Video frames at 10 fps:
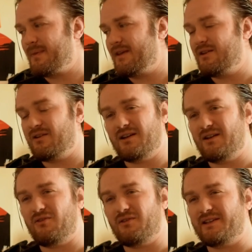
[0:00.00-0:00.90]
You know, and
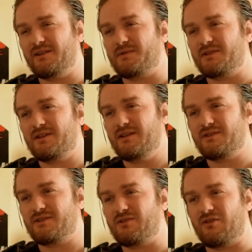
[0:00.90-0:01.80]
all he did was, he
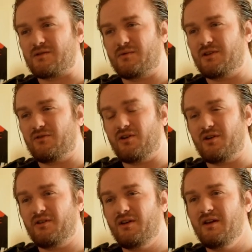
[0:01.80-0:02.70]
just talks about, you know,
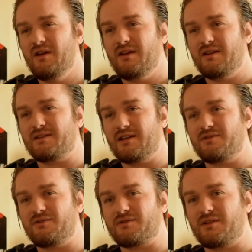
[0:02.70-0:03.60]
how the
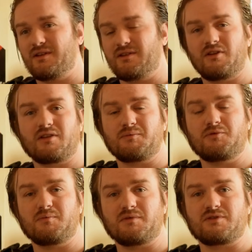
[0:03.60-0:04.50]
teachers got the
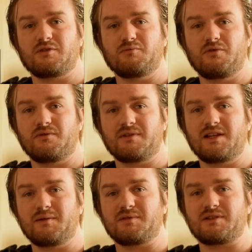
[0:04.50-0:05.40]
pupils to move the
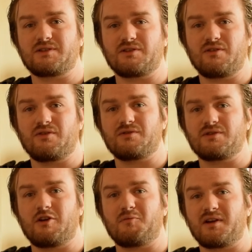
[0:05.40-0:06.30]
tables and
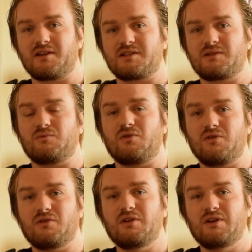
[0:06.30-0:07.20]
chairs up against the
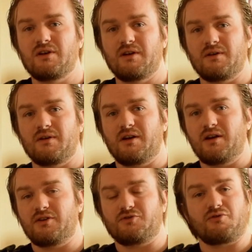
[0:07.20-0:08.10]
wall
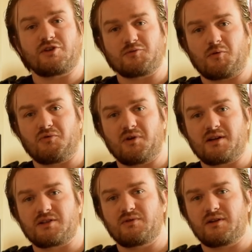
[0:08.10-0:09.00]
during the summer
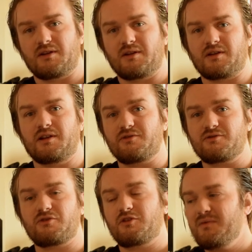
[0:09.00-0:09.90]
break so that the cleaners
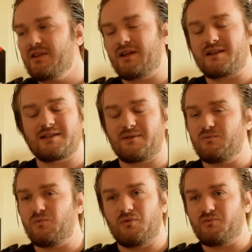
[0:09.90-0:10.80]
could come in. That's like
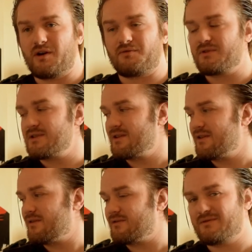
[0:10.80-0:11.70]
one reference
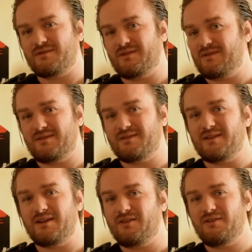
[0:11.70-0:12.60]
to
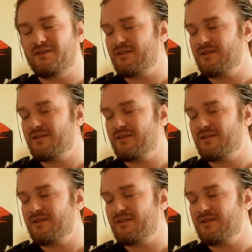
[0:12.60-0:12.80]
there.